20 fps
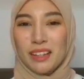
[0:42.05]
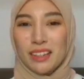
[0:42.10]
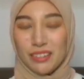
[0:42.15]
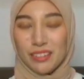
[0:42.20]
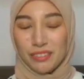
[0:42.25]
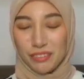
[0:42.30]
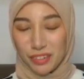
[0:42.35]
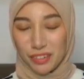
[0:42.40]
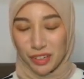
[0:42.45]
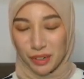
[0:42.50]

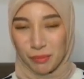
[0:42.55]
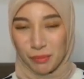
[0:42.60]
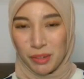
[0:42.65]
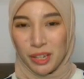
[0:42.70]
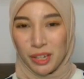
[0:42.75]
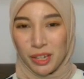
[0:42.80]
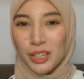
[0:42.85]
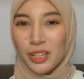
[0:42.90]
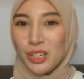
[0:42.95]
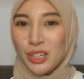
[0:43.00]
the firm
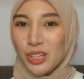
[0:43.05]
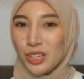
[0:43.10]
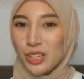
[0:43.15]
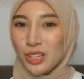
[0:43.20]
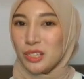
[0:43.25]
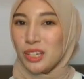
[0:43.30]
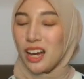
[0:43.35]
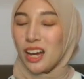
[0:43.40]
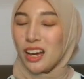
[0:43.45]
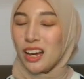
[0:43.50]

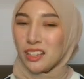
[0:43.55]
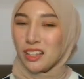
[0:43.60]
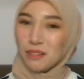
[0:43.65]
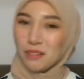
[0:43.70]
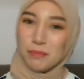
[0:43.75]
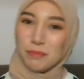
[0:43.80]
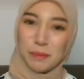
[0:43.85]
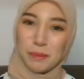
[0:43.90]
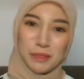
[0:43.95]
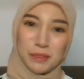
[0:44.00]
uses
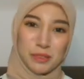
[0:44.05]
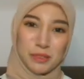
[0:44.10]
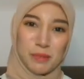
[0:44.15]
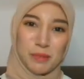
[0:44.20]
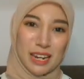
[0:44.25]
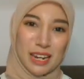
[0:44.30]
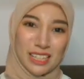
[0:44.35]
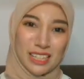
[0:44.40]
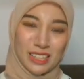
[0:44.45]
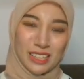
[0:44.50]
other people's
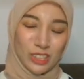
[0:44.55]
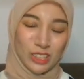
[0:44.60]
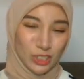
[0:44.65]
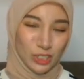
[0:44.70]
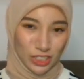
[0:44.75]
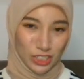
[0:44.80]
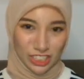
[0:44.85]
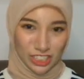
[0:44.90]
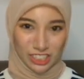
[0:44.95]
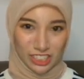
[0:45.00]
money
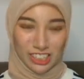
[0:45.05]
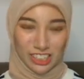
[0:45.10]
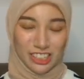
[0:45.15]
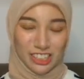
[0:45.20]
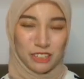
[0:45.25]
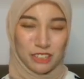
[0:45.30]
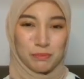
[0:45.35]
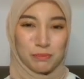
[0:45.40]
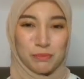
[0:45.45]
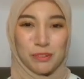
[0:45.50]
to
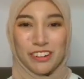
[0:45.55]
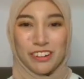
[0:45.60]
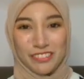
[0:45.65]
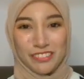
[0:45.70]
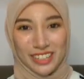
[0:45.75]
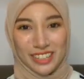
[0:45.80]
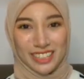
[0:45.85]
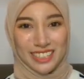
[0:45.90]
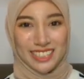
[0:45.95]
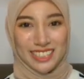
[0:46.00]
generate their
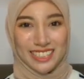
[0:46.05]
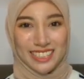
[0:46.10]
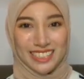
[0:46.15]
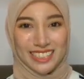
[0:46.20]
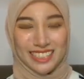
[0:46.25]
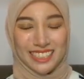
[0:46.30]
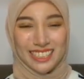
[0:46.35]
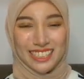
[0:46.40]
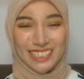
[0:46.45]
profits.